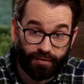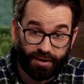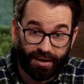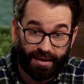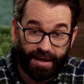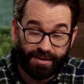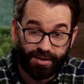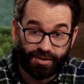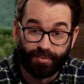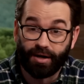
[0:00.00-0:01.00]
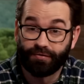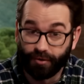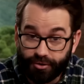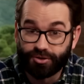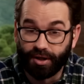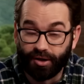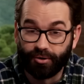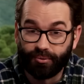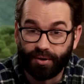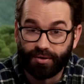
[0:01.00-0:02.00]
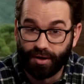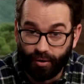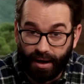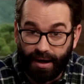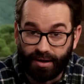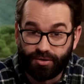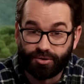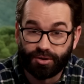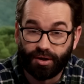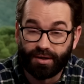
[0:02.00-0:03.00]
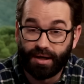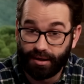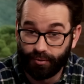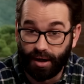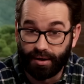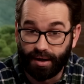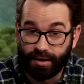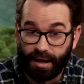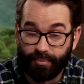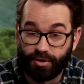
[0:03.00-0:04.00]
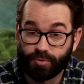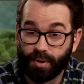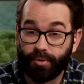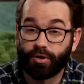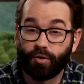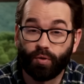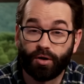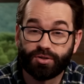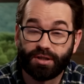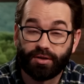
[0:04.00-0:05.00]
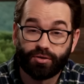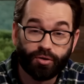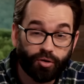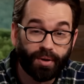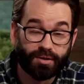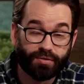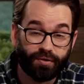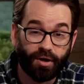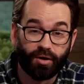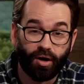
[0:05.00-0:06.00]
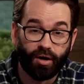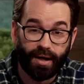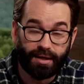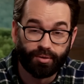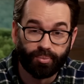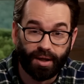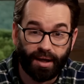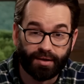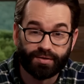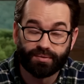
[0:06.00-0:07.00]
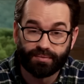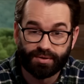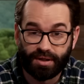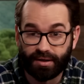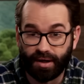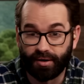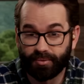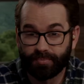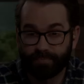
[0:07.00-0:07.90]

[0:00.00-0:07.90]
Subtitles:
If you'd like access to my full show with no ads, you should go to dailywire.com and use promo code Walsh to get 2 months free on all annual plans. See you there.